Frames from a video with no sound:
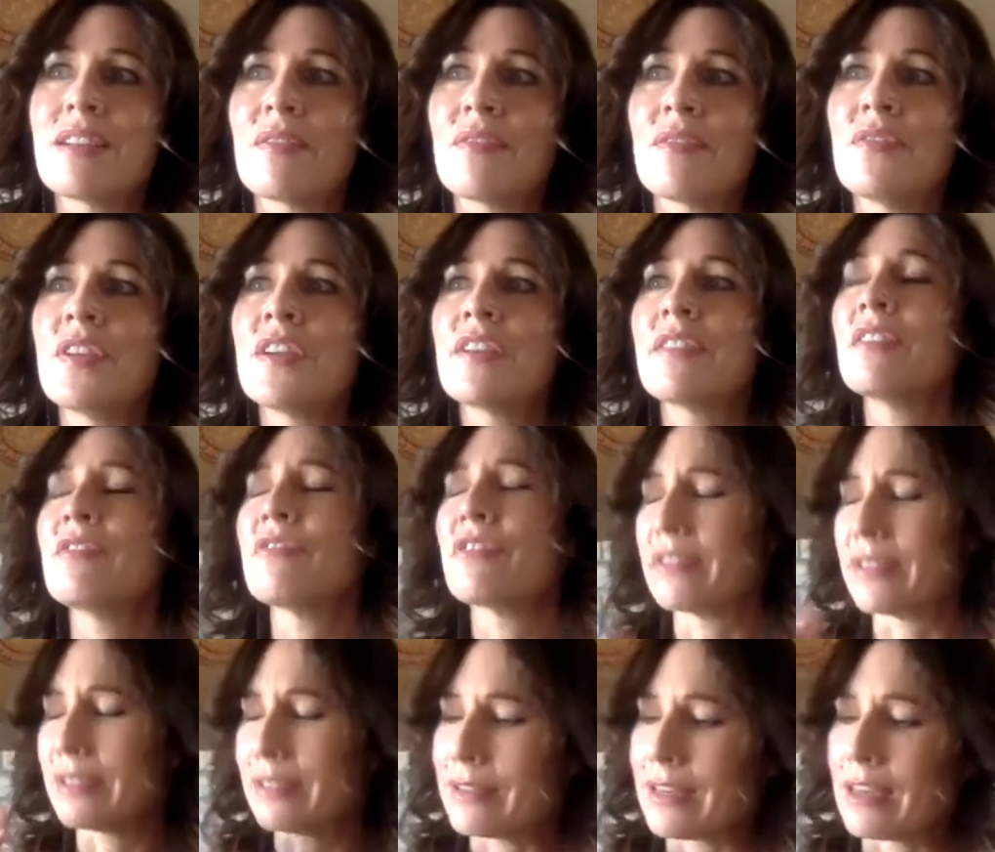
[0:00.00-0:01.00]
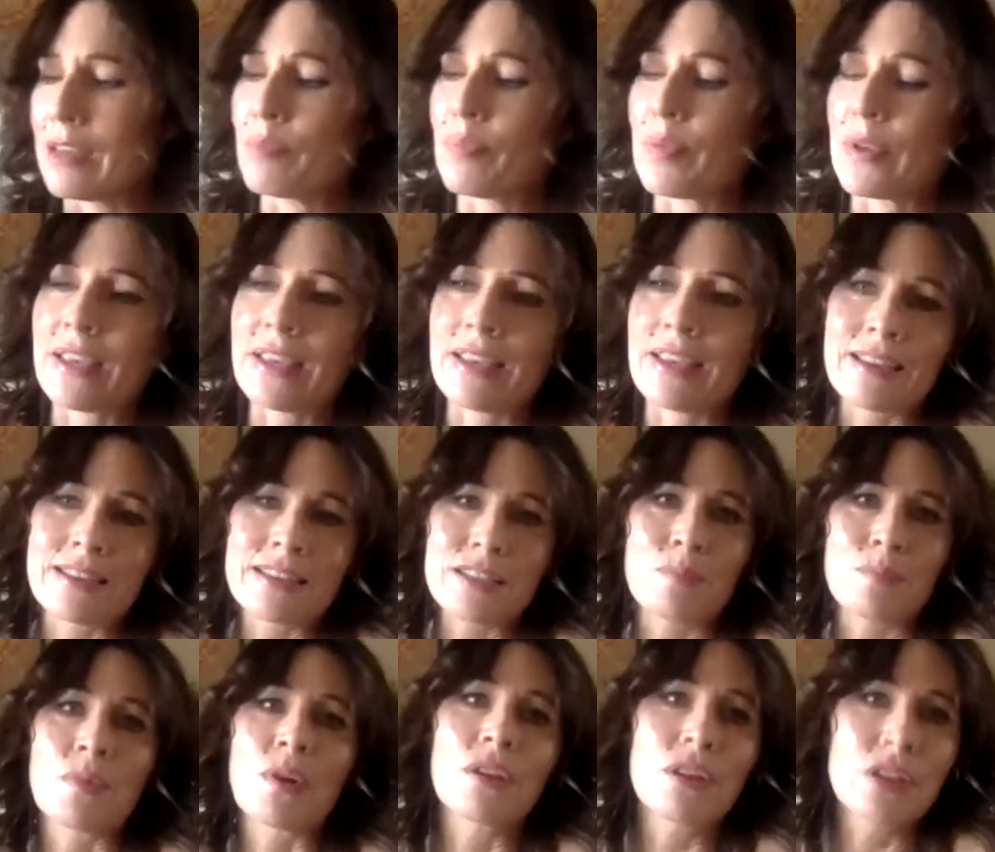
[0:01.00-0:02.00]
very, very deep
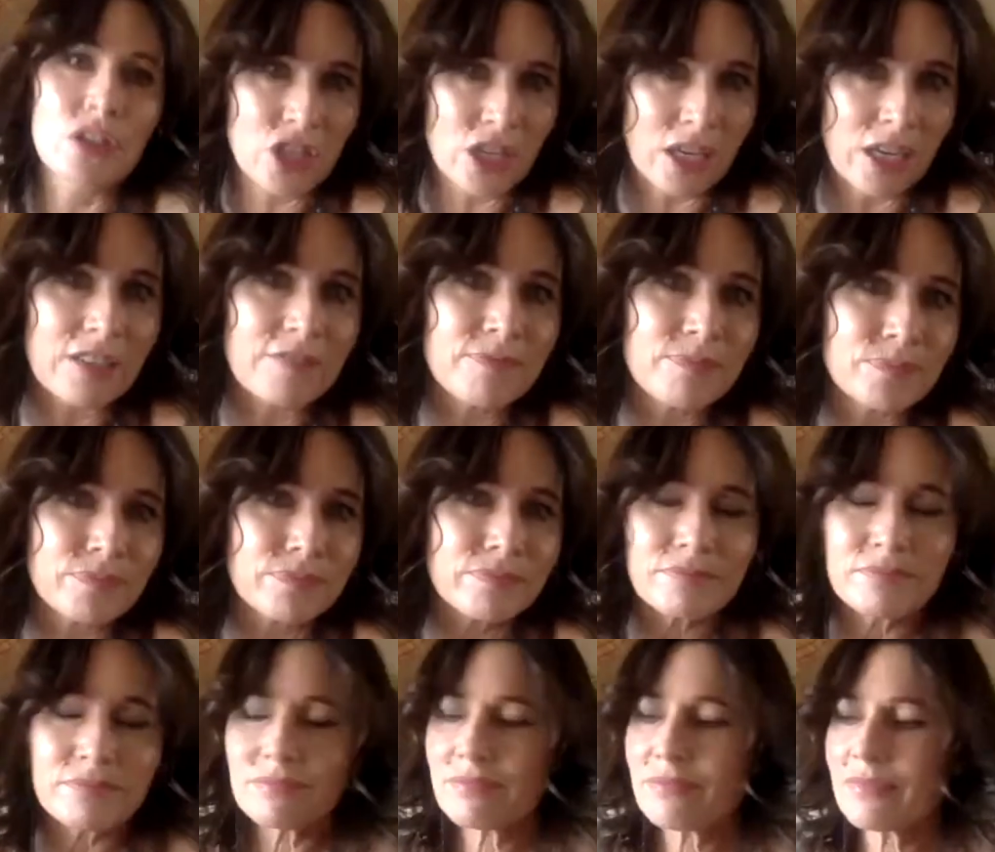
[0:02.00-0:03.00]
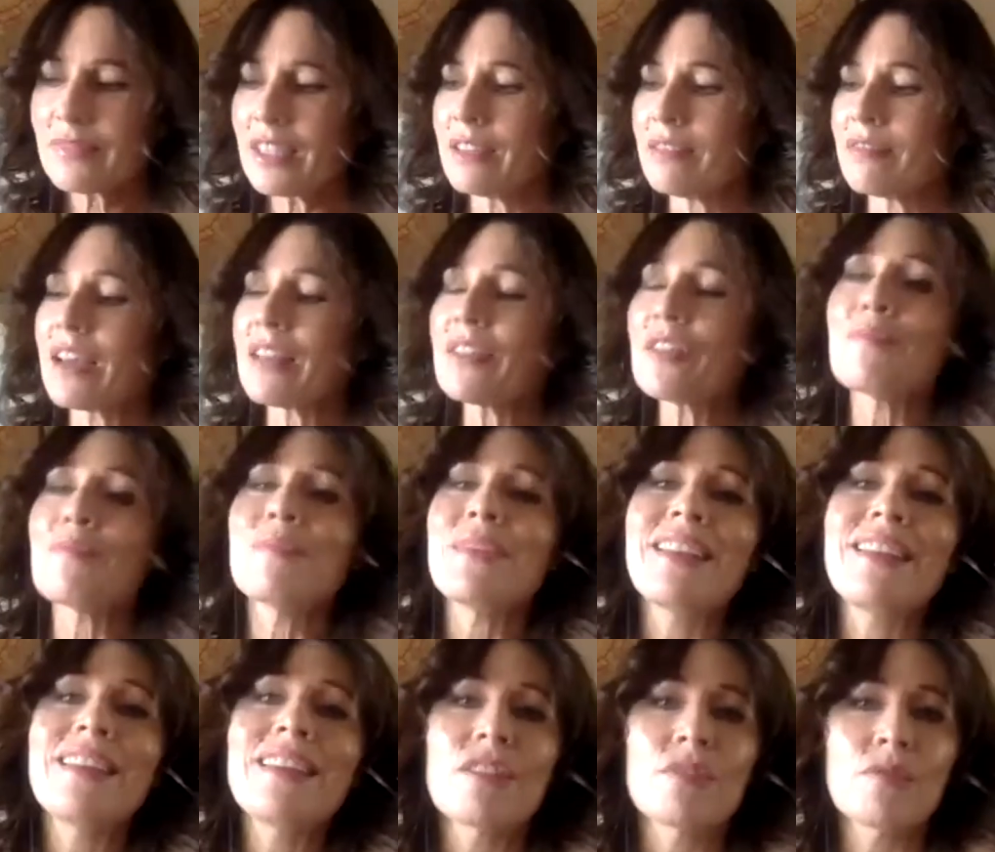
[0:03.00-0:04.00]
etymology around the
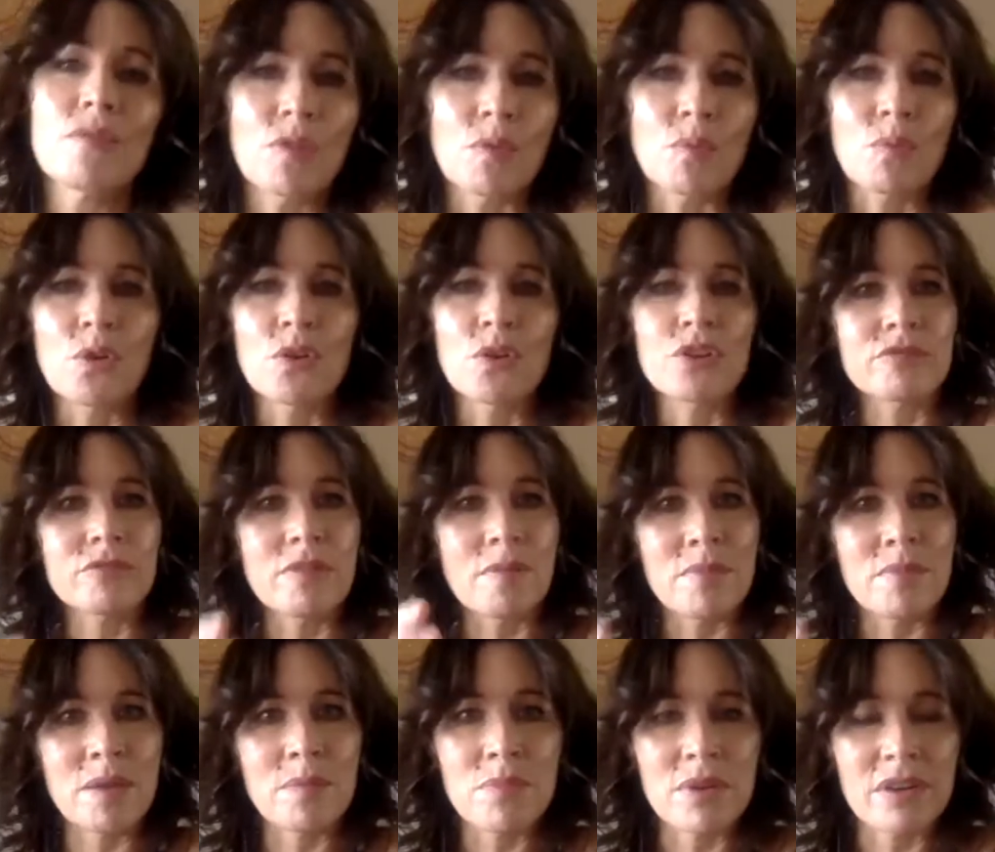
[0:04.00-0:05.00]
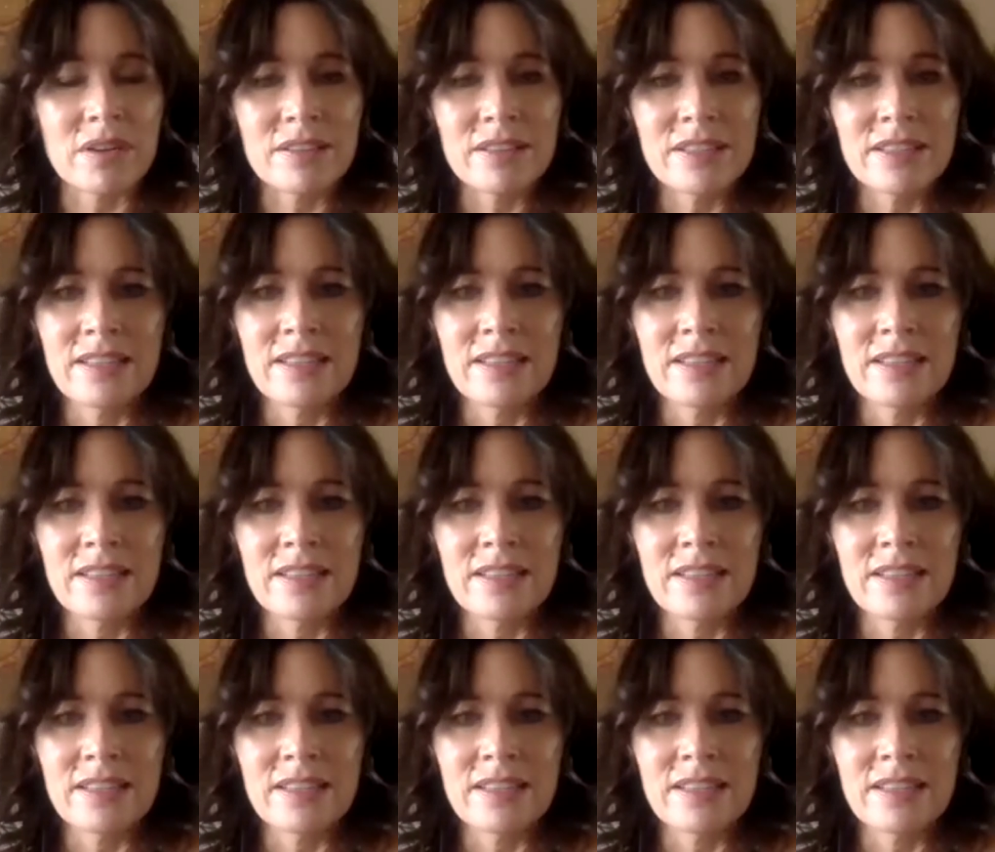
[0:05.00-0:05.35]
meaning of the word remember.